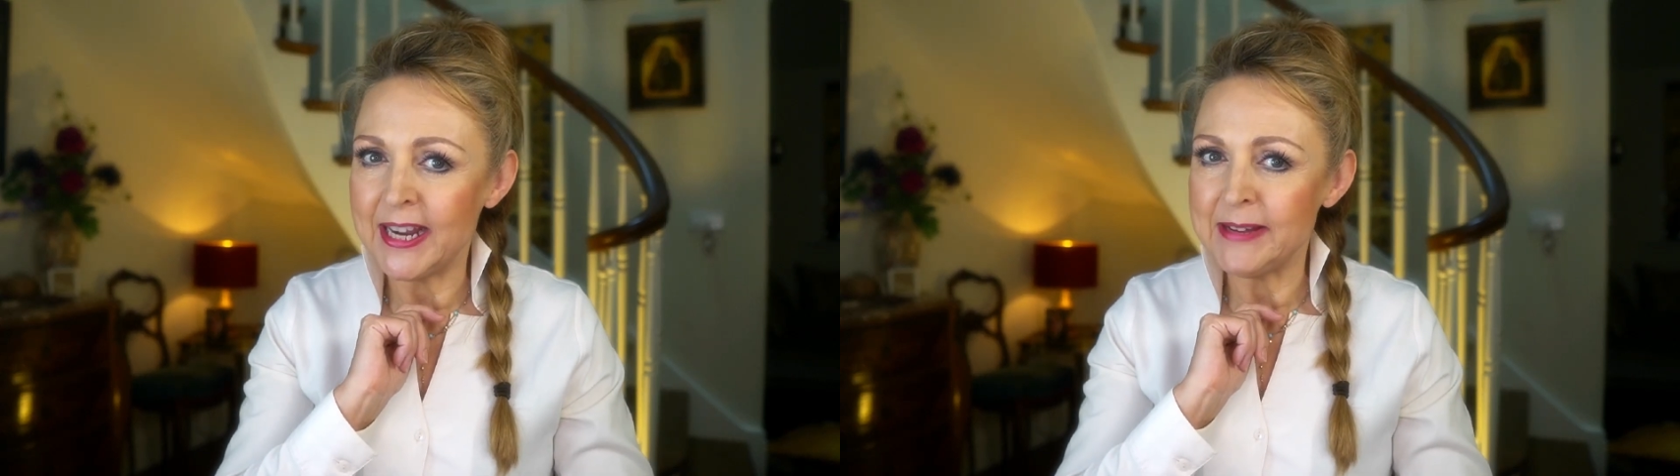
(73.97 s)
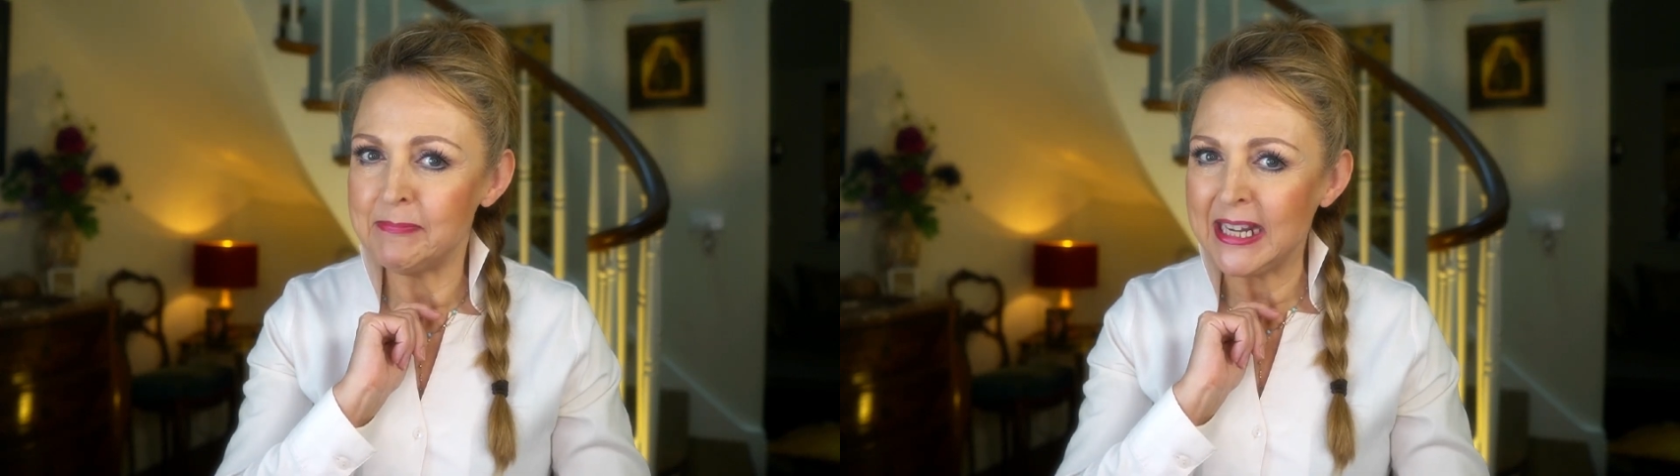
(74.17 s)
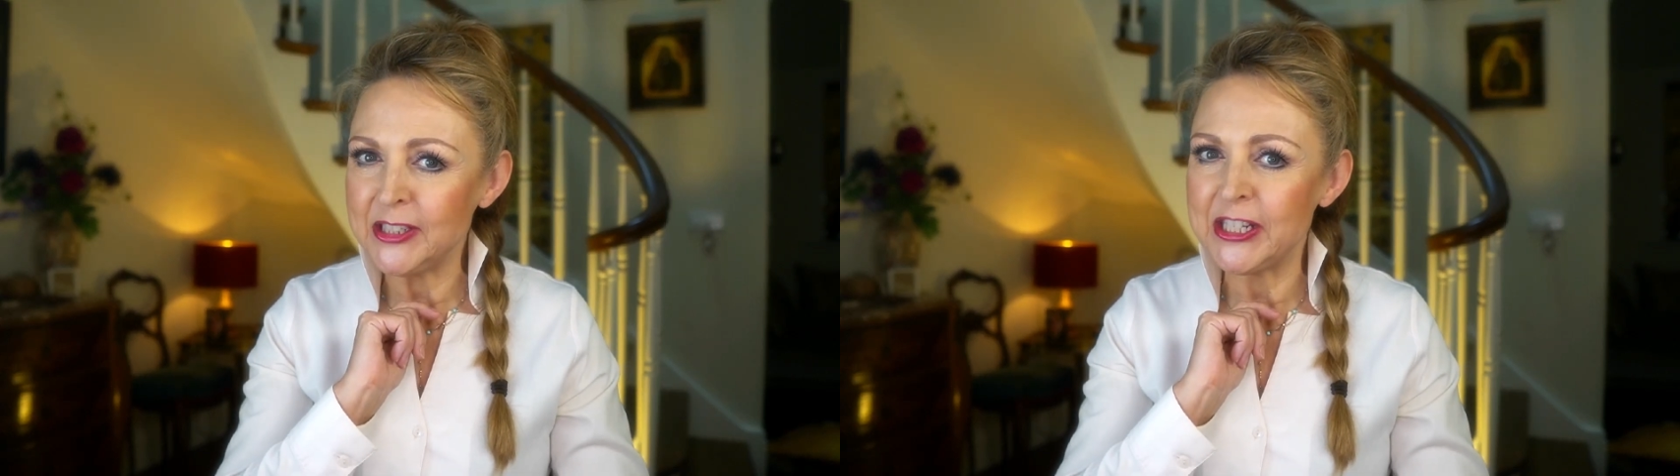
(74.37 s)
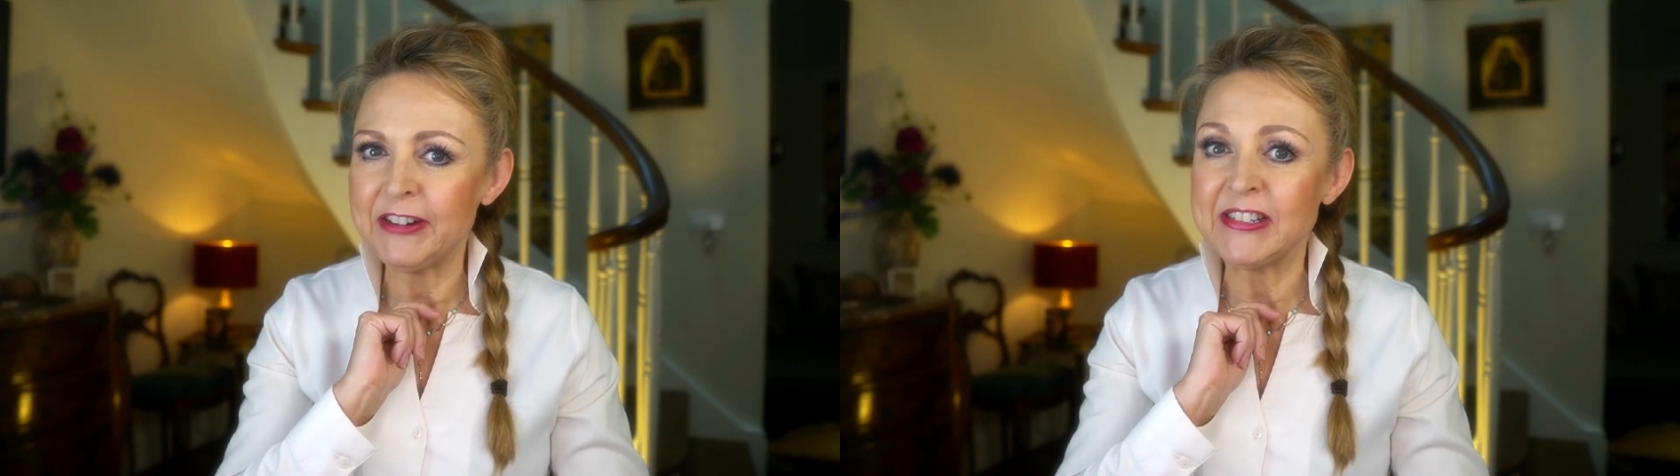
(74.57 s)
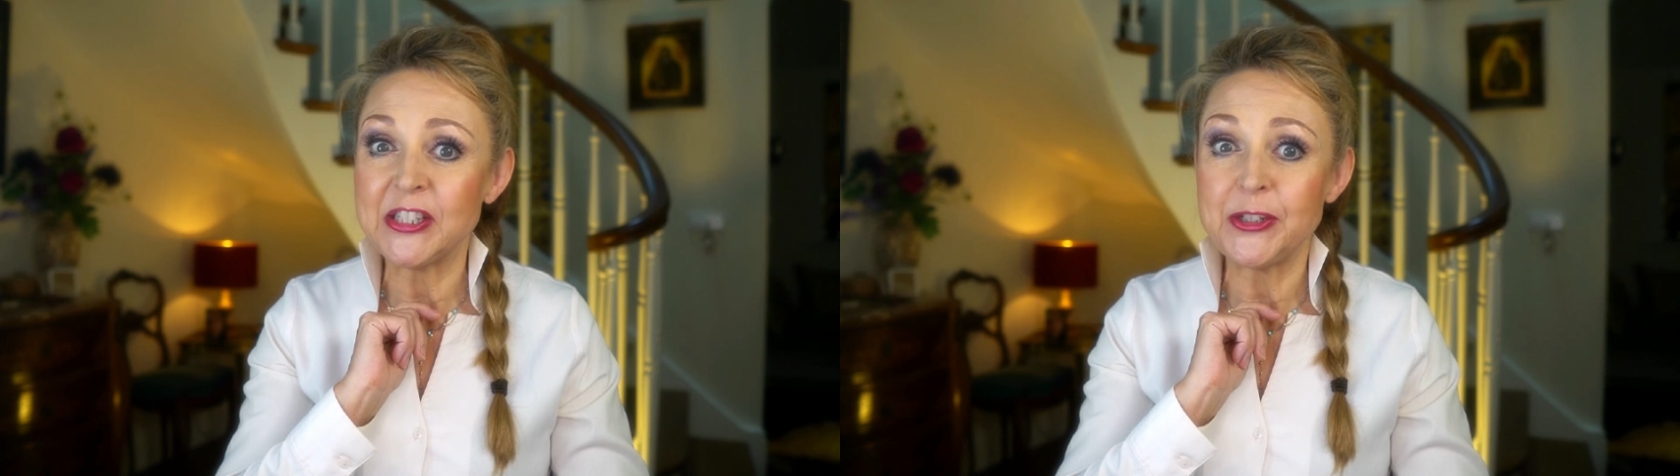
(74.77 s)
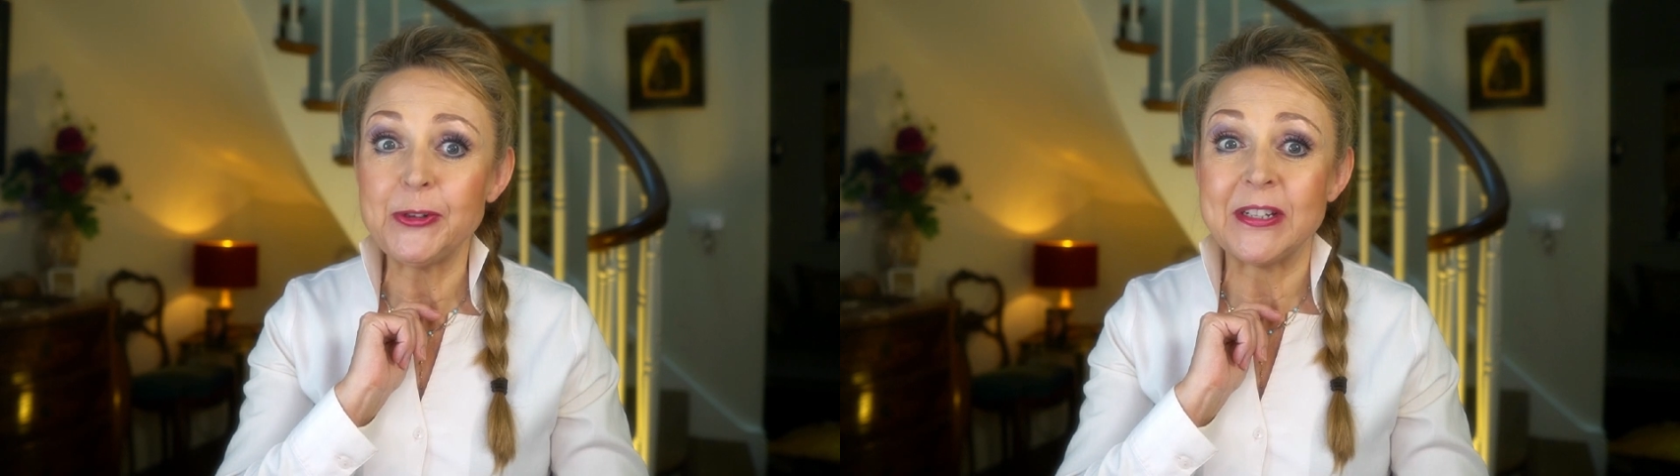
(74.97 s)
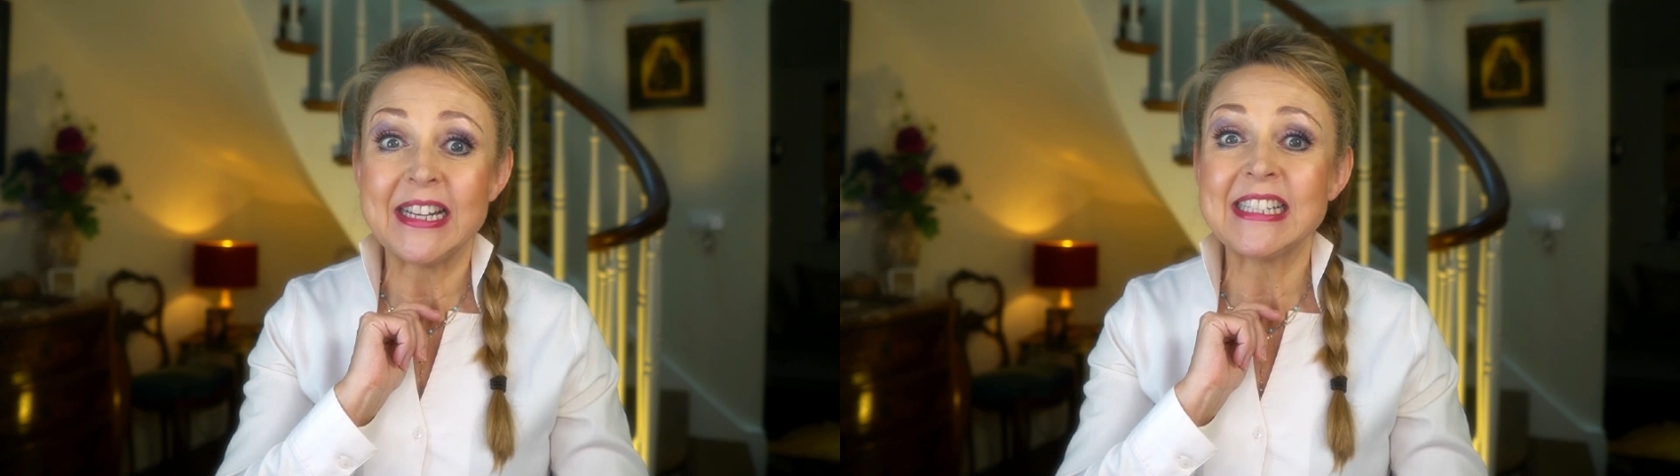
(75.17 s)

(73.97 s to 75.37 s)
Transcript: imaginary student